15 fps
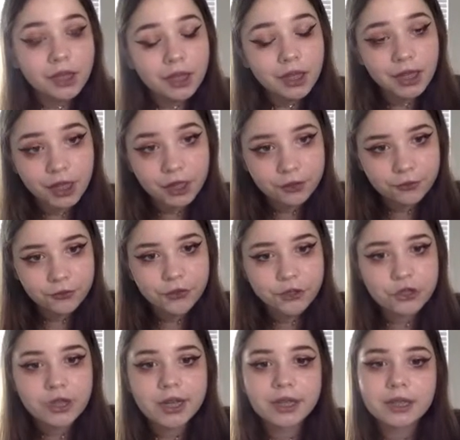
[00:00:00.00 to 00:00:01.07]
a food
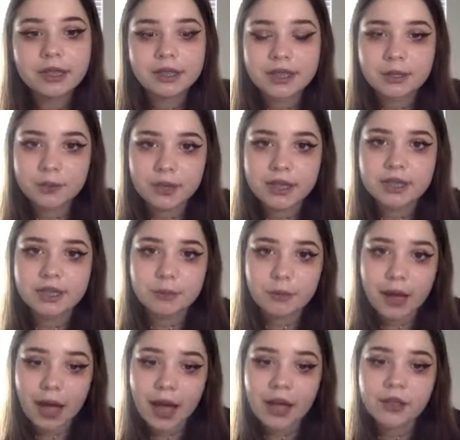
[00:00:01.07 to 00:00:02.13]
chain, it displays the
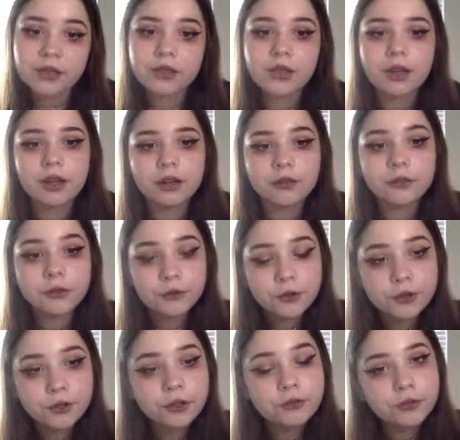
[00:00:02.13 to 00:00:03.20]
path of
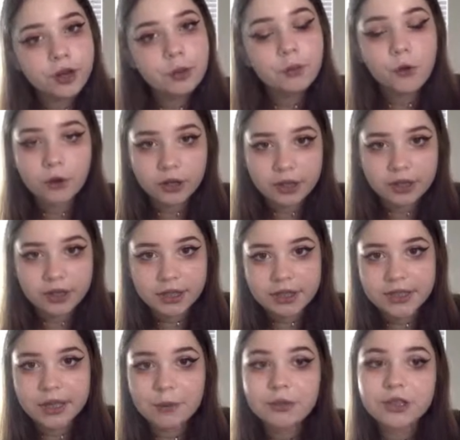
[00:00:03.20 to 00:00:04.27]
food from
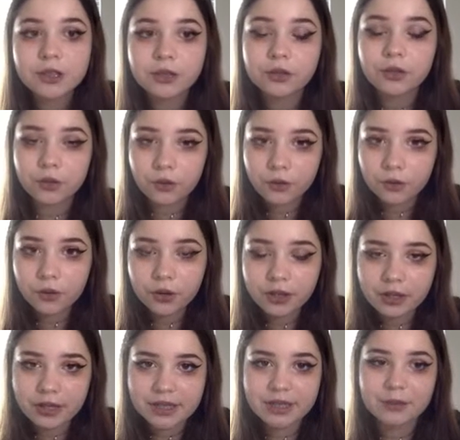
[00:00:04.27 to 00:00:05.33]
organism to
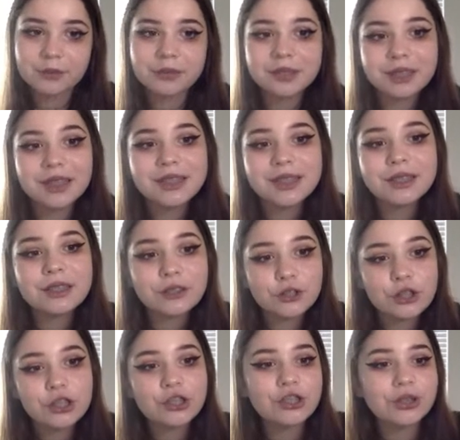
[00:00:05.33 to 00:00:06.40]
organism. It's a
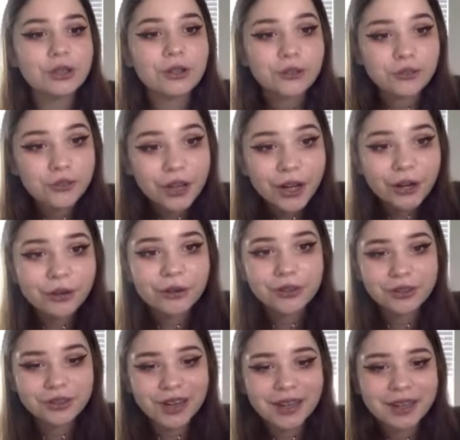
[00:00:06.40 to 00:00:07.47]
nutritional flow,
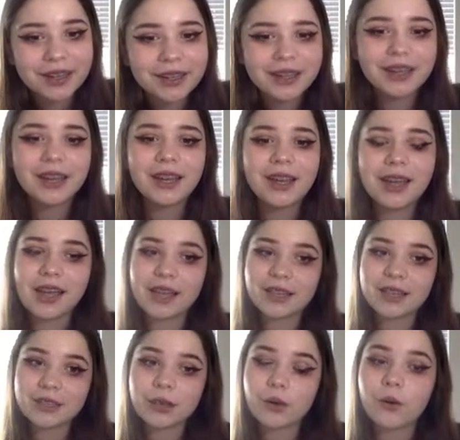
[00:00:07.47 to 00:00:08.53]
right? And
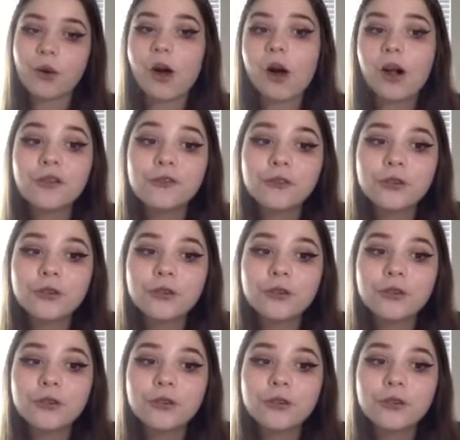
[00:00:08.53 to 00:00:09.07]
so all food